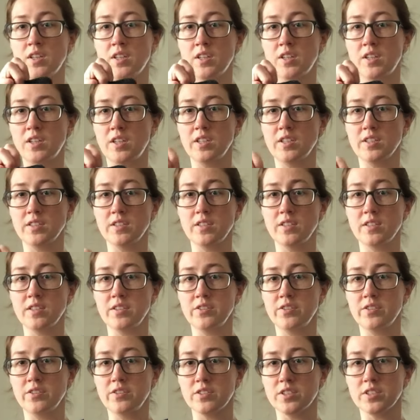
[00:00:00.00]
and
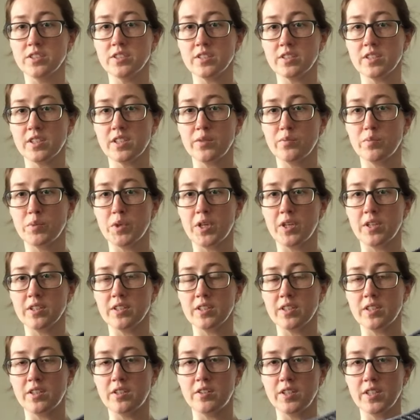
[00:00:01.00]
you just keep on
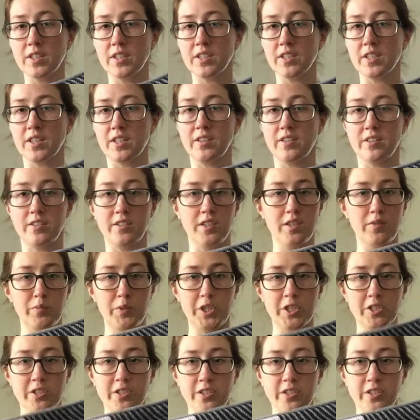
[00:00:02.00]
going and the numbers